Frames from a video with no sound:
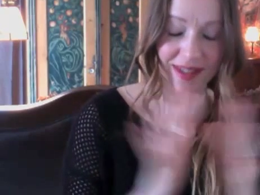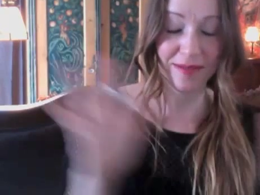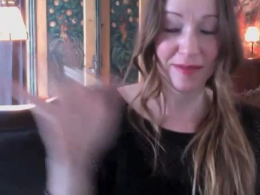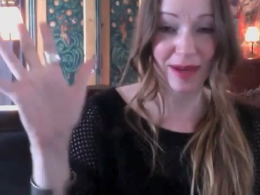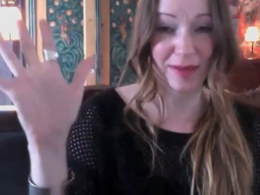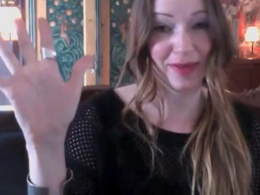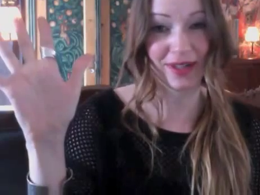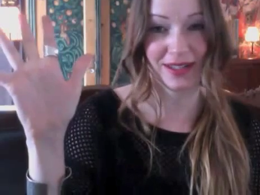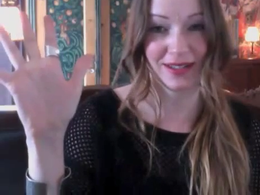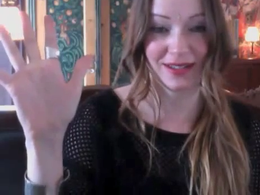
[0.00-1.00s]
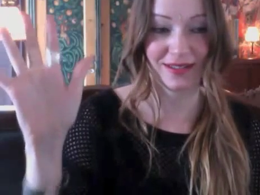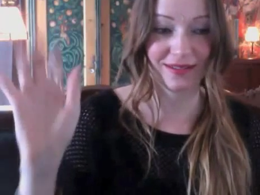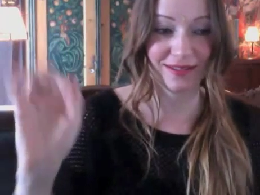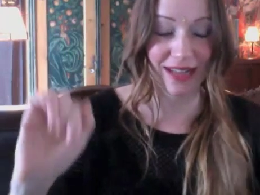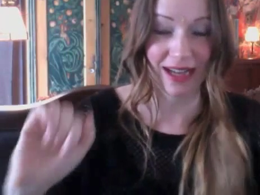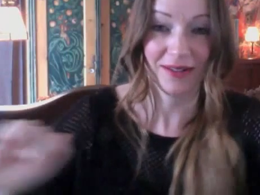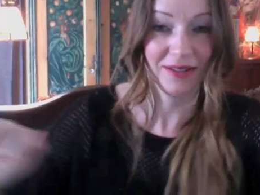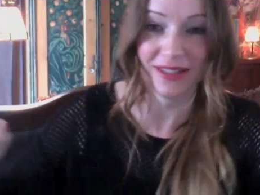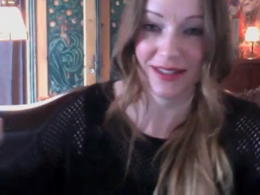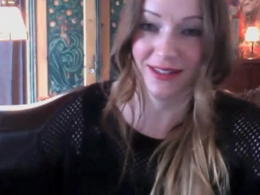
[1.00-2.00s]
my book is not
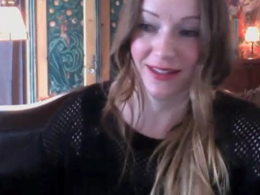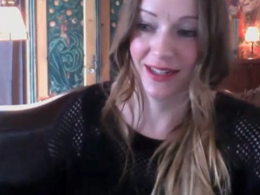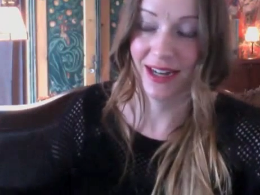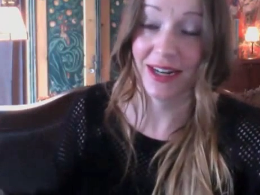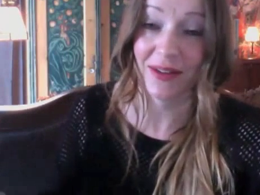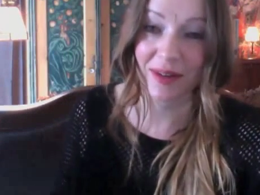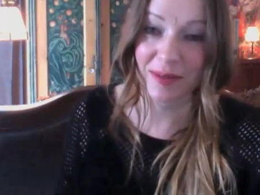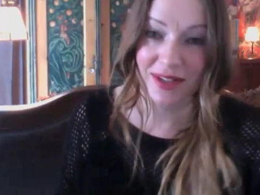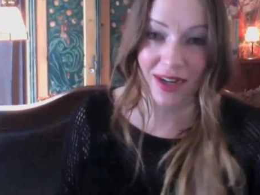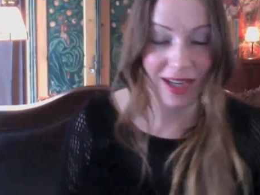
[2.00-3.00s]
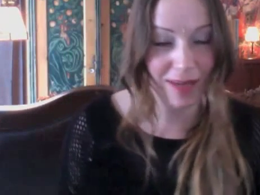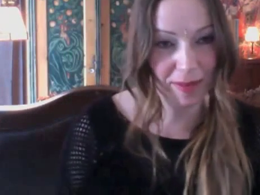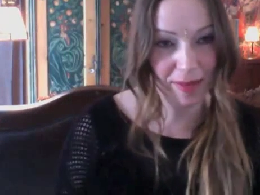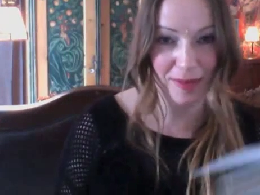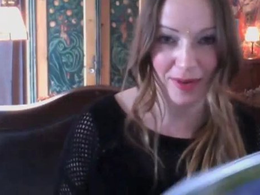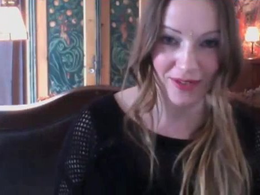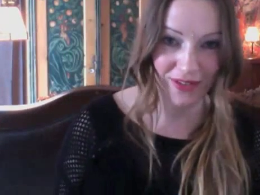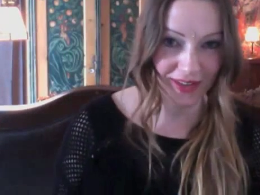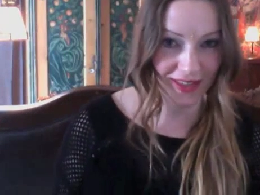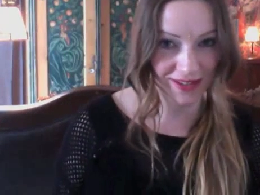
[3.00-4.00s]
only done, and I know I've been talking about my book
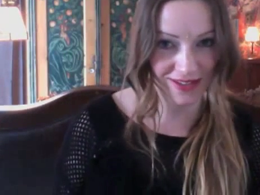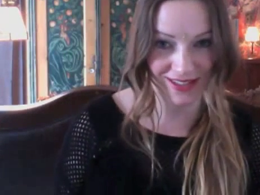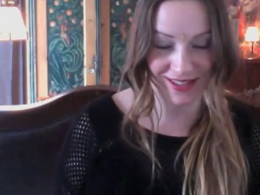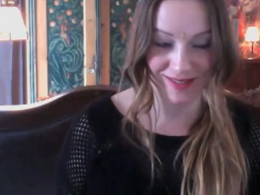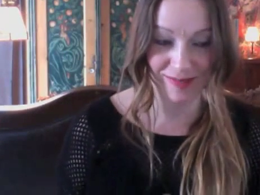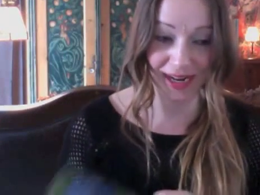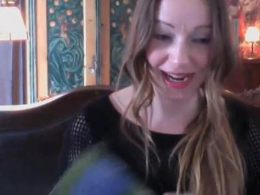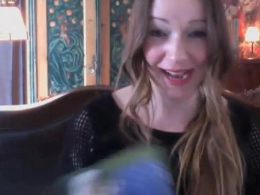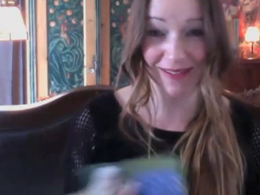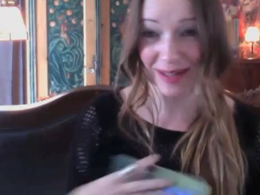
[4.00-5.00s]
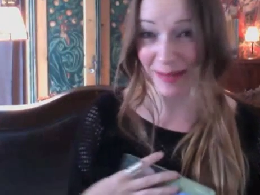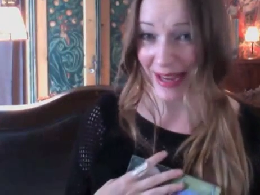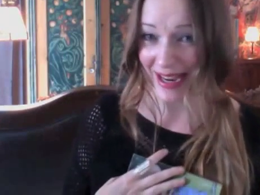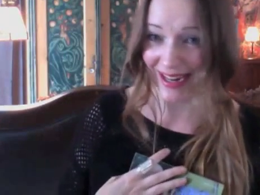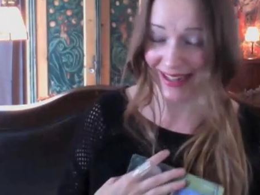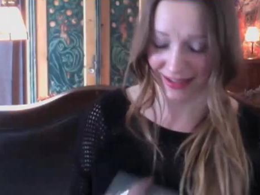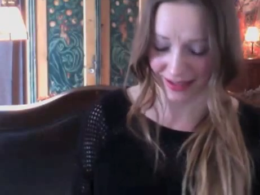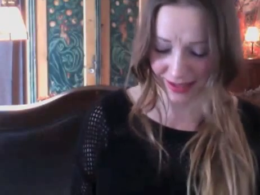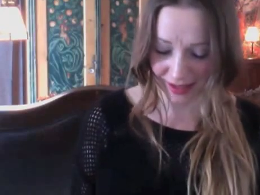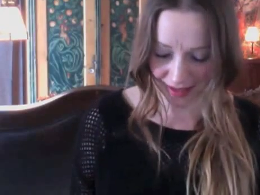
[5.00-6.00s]
for 1,000 years, but I have it in my
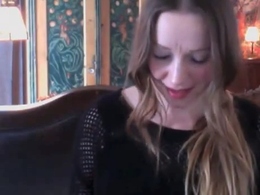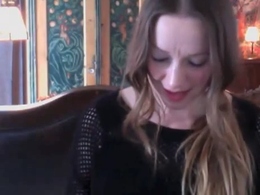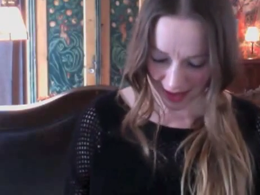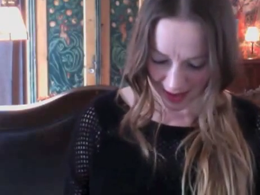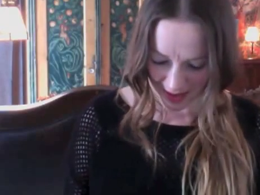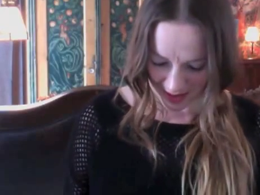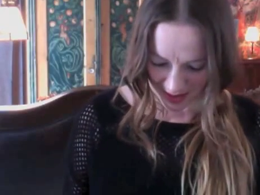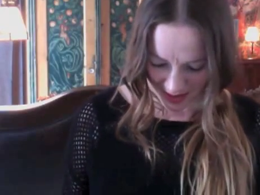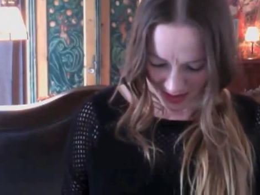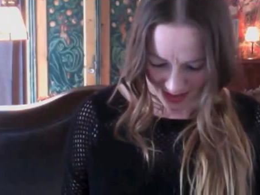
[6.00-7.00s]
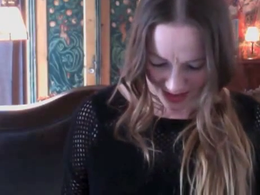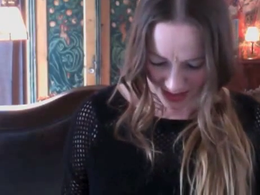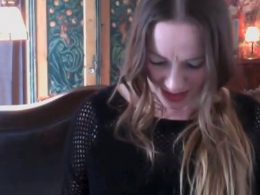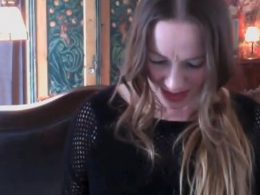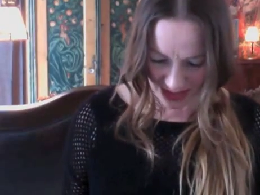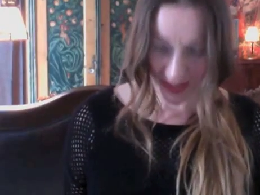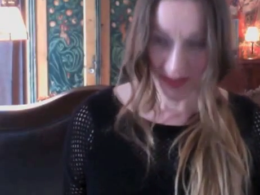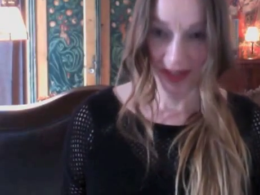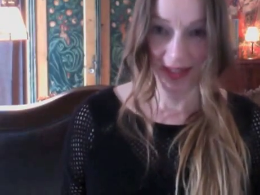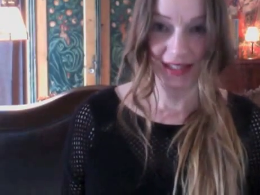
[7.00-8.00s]
hands, so I just
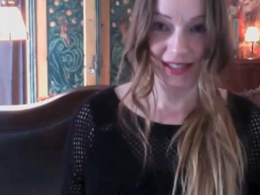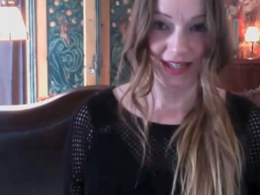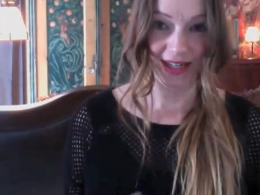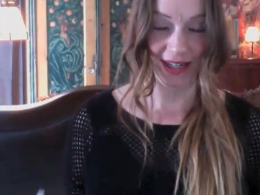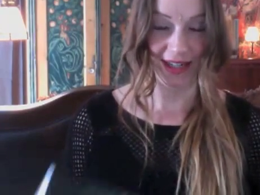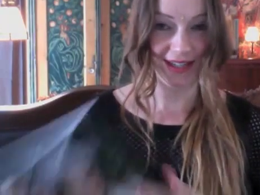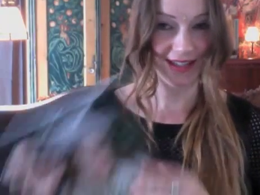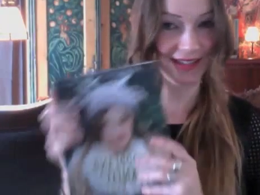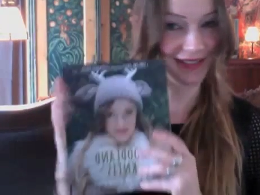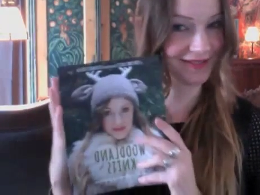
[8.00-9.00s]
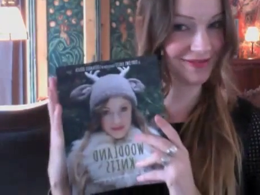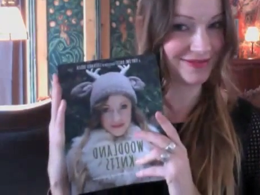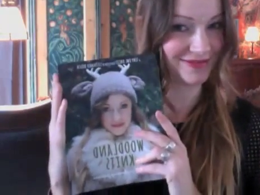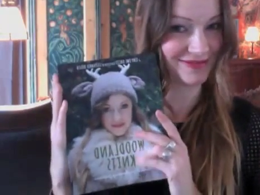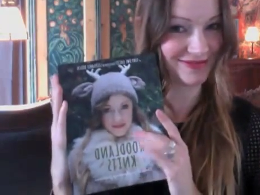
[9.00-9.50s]
wanted to share it.